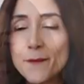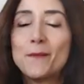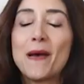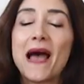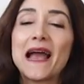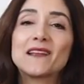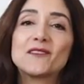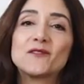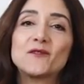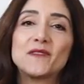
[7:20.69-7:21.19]

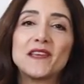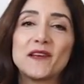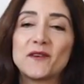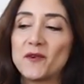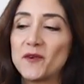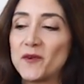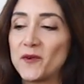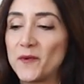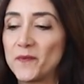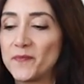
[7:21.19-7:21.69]
Back to
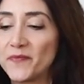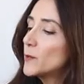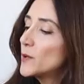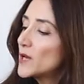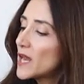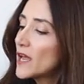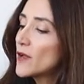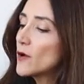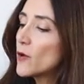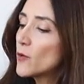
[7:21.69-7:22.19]
The Row.
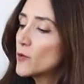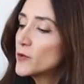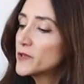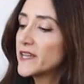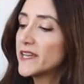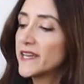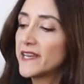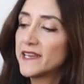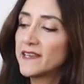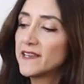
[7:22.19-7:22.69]
Will I
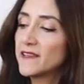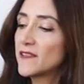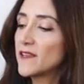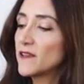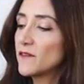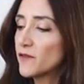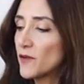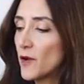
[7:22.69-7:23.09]
order anything